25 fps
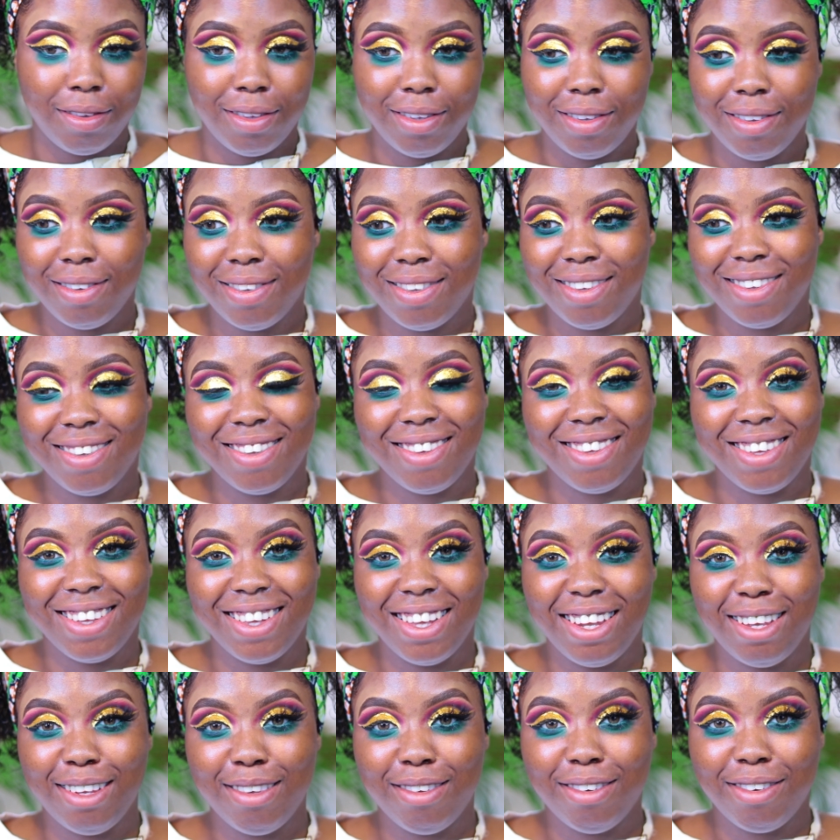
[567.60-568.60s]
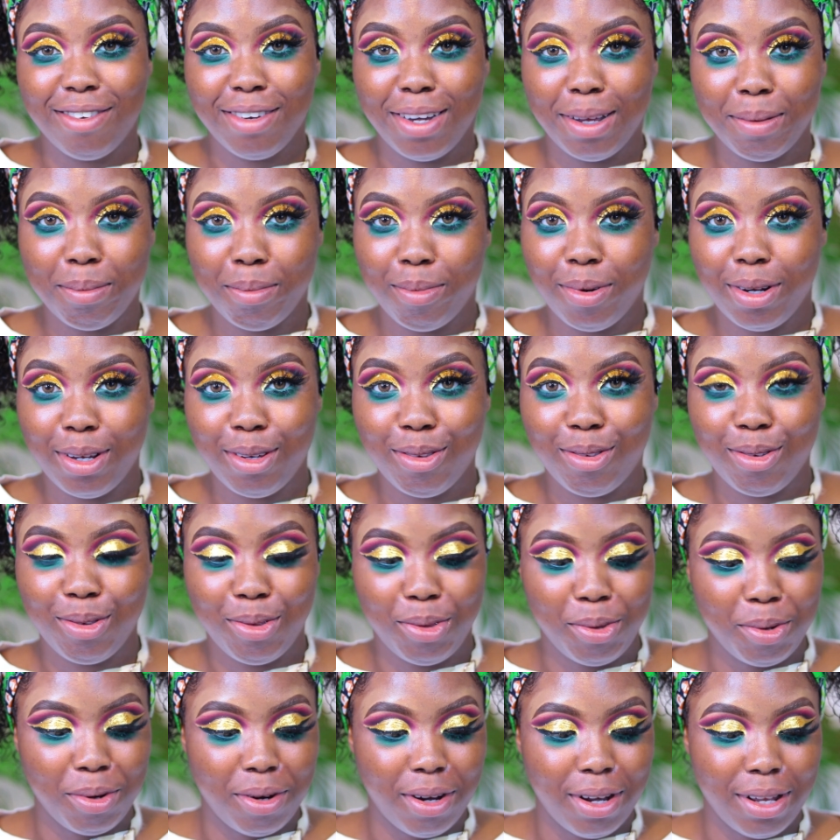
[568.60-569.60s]
Since this is a Nigerian brand
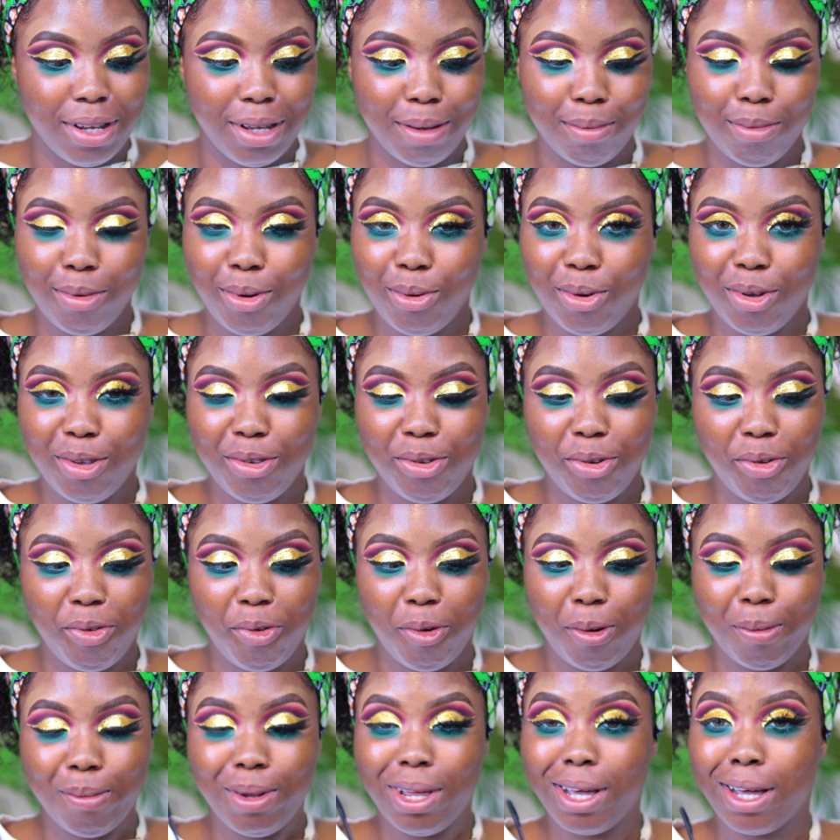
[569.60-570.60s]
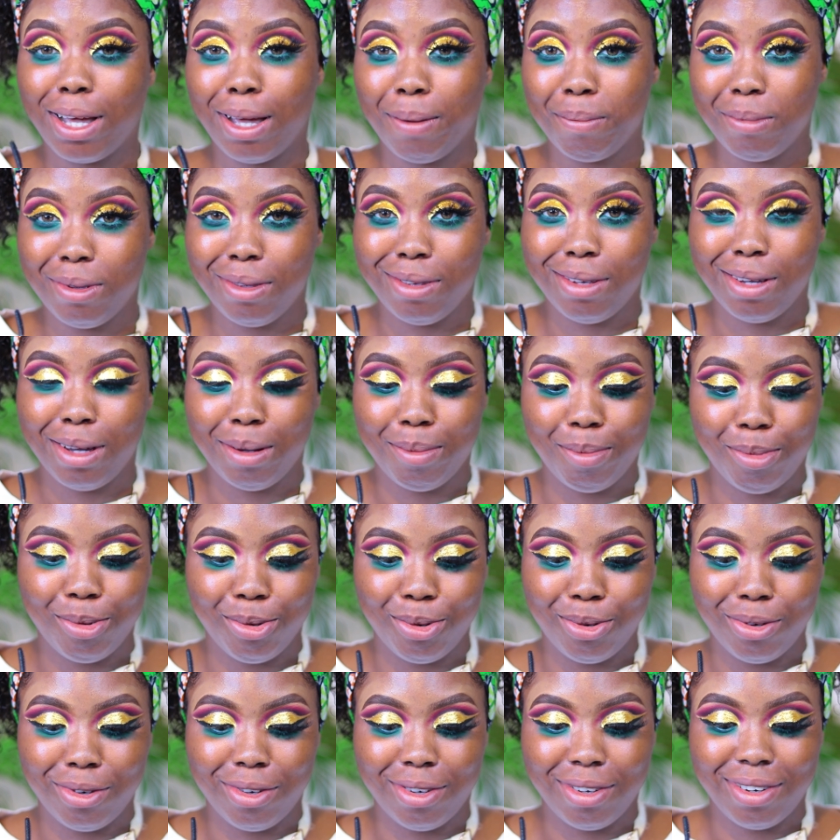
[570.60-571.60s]
tutorial, I'm not going to form like I'm in the
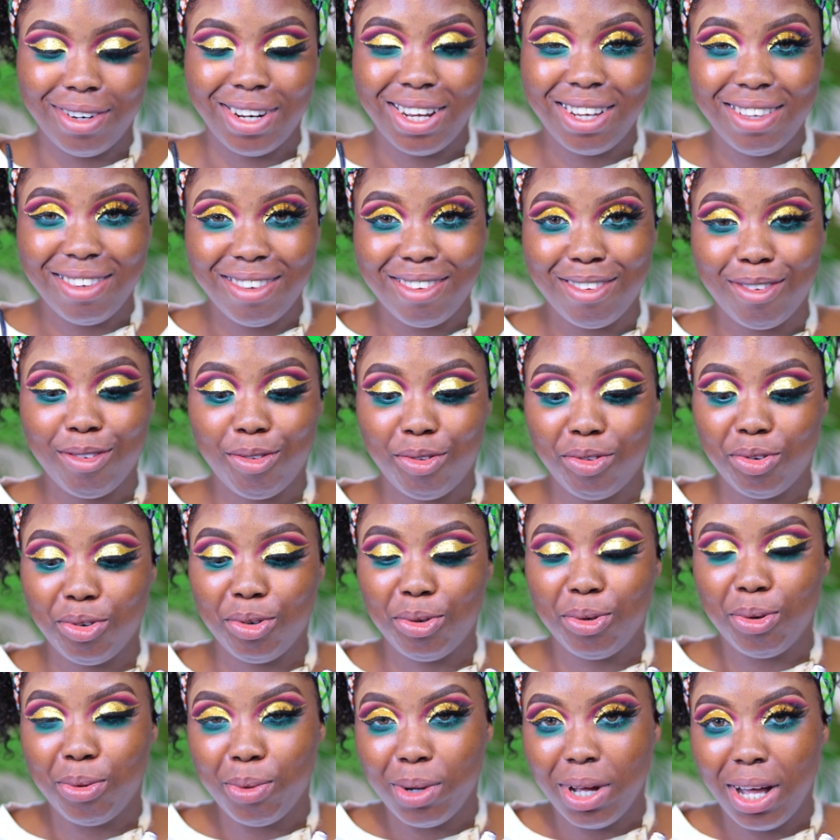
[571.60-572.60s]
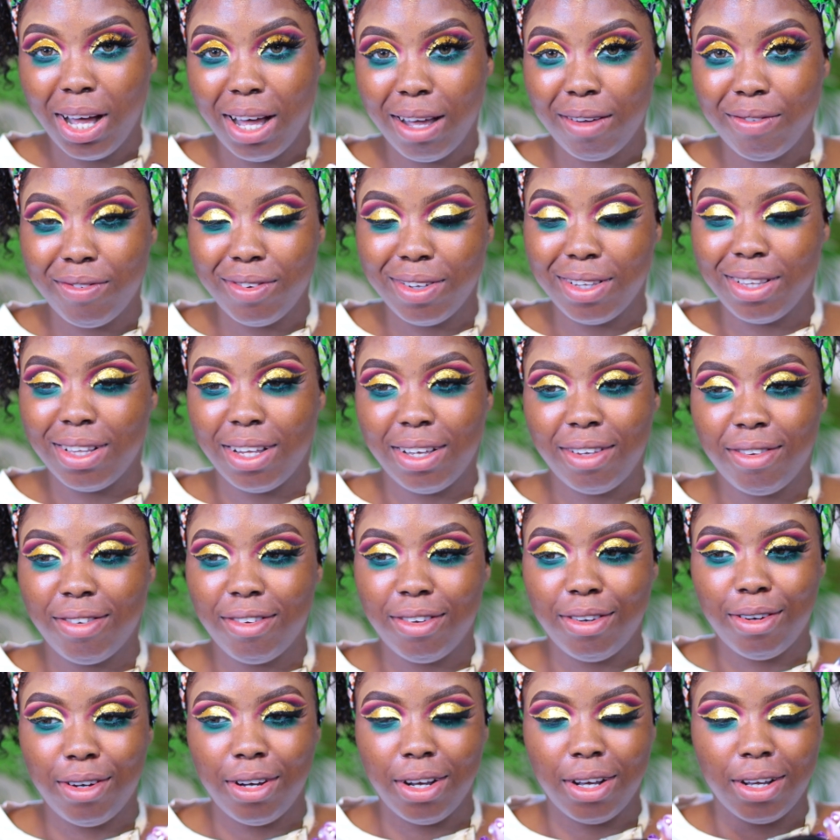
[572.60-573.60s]
abroad. That is the struggle we have in
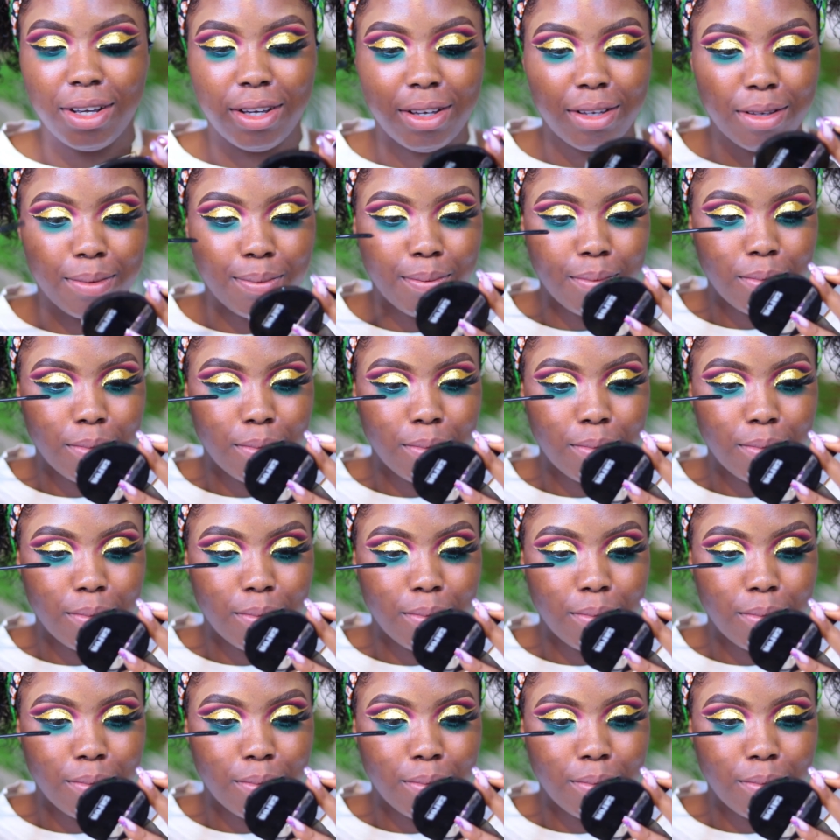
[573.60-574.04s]
Nigeria.